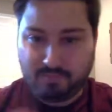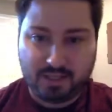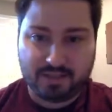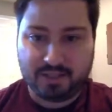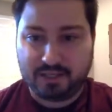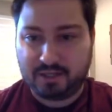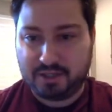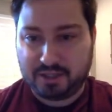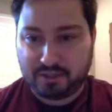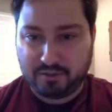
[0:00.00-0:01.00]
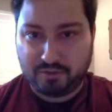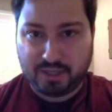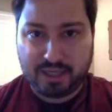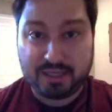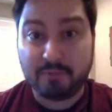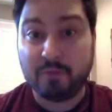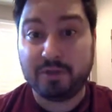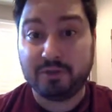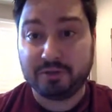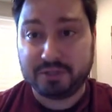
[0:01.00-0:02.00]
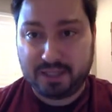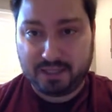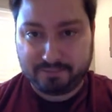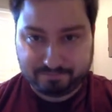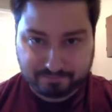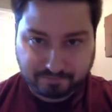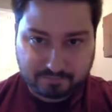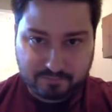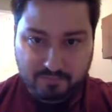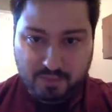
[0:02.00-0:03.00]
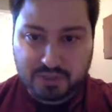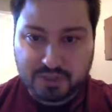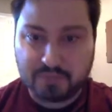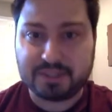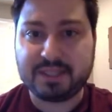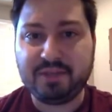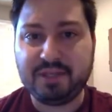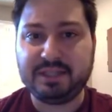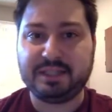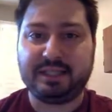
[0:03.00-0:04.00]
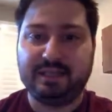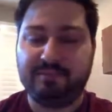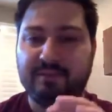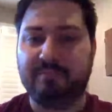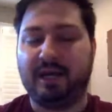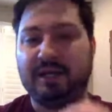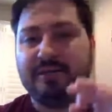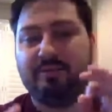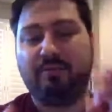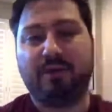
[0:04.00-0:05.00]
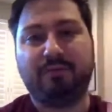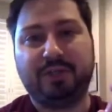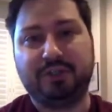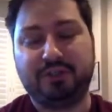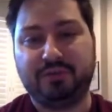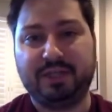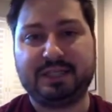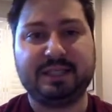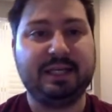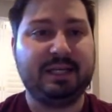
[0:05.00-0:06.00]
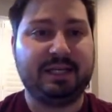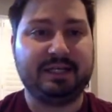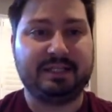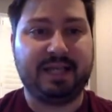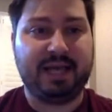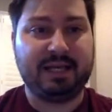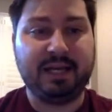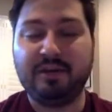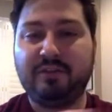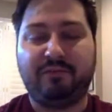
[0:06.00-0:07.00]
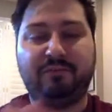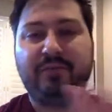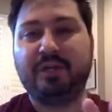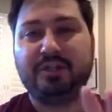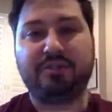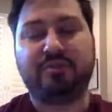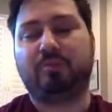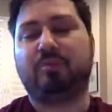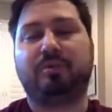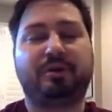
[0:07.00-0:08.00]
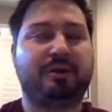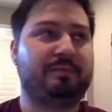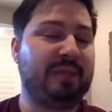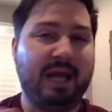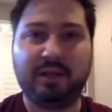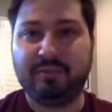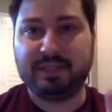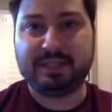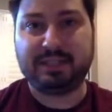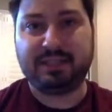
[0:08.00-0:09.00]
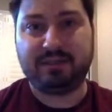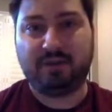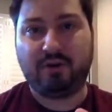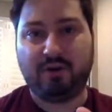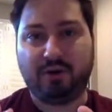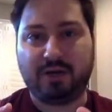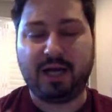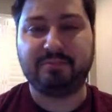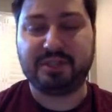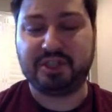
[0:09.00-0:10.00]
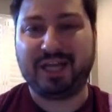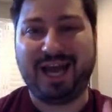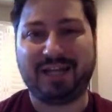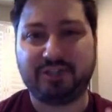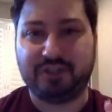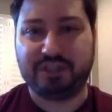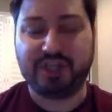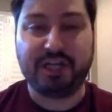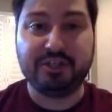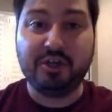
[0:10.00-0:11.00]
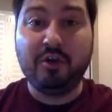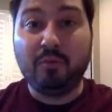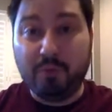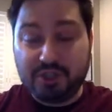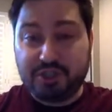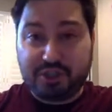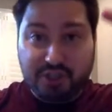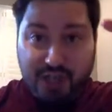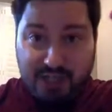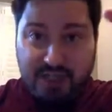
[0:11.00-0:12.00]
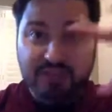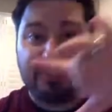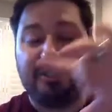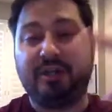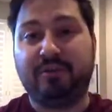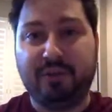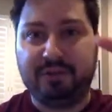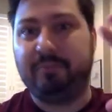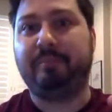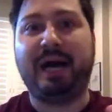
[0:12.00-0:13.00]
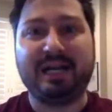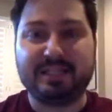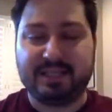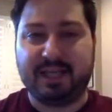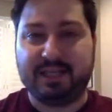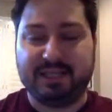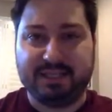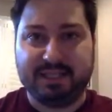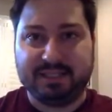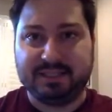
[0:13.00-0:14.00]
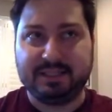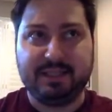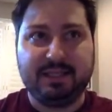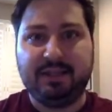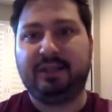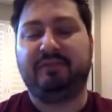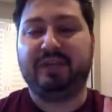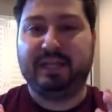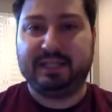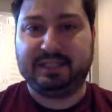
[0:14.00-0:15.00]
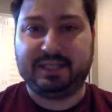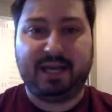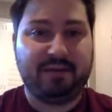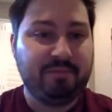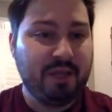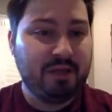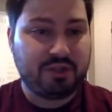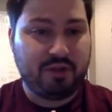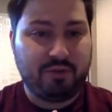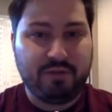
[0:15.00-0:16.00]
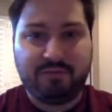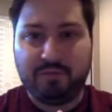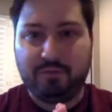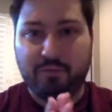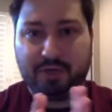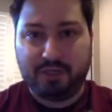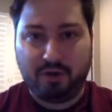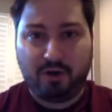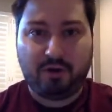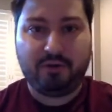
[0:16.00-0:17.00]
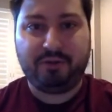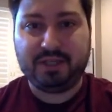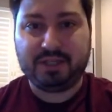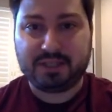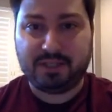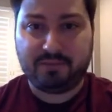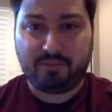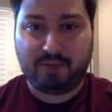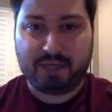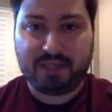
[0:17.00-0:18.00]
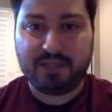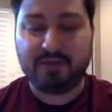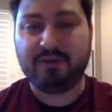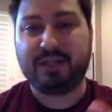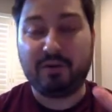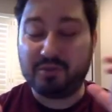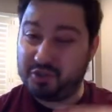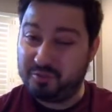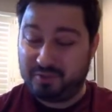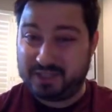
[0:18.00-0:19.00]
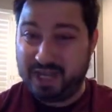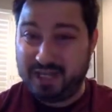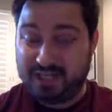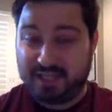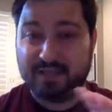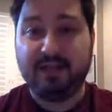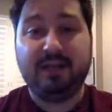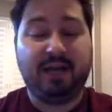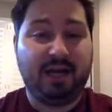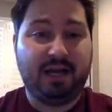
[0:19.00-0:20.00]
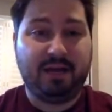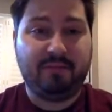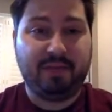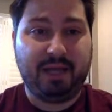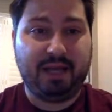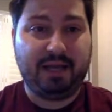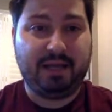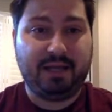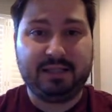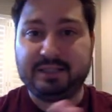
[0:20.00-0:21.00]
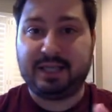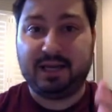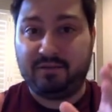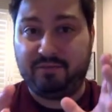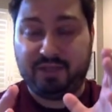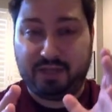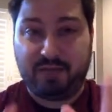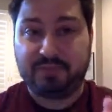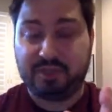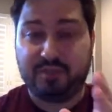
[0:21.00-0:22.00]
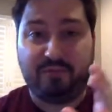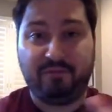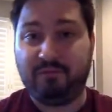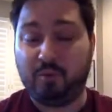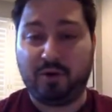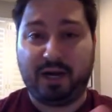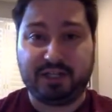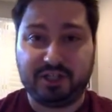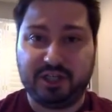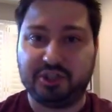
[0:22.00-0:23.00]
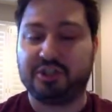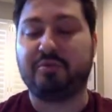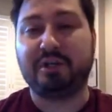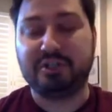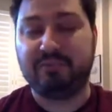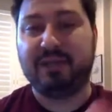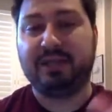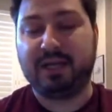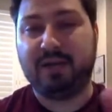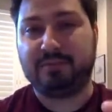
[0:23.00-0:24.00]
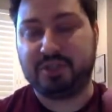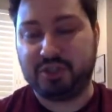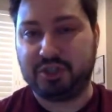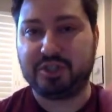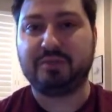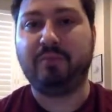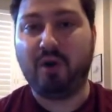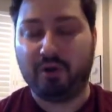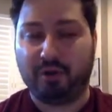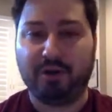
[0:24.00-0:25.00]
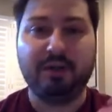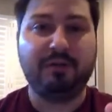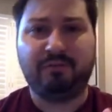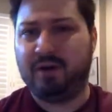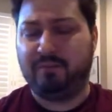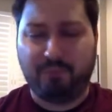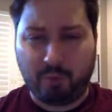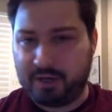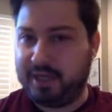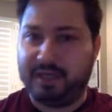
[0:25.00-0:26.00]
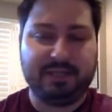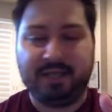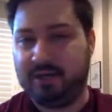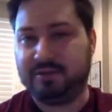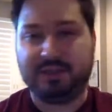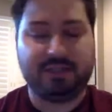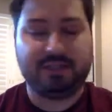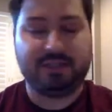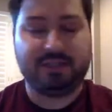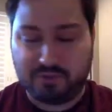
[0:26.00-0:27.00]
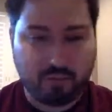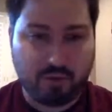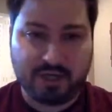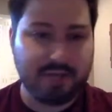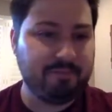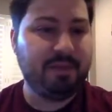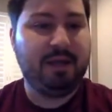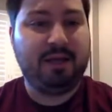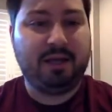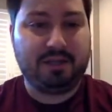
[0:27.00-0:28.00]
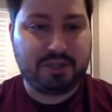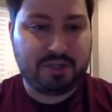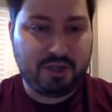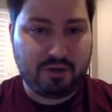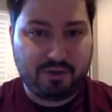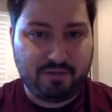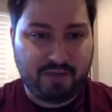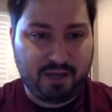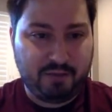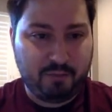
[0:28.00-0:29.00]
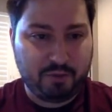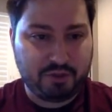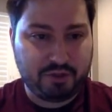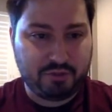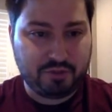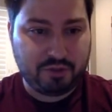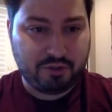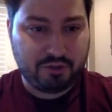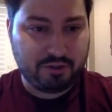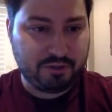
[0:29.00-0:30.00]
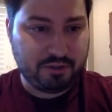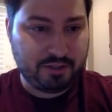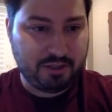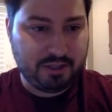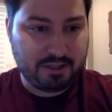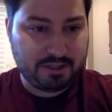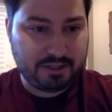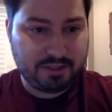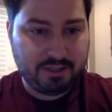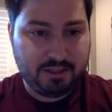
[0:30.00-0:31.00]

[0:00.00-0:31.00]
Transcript: and then click OK when you're done. So something to keep in mind when we do this is that none of the footage or elements in our composition actually change. We just change, you know, the, the box that it is living inside. So if you recall this clip right here, that was super tiny um, inside of the composition before I change it. So I actually made the composition smaller from four K down to seven twenty. Uh, so if I were to turn this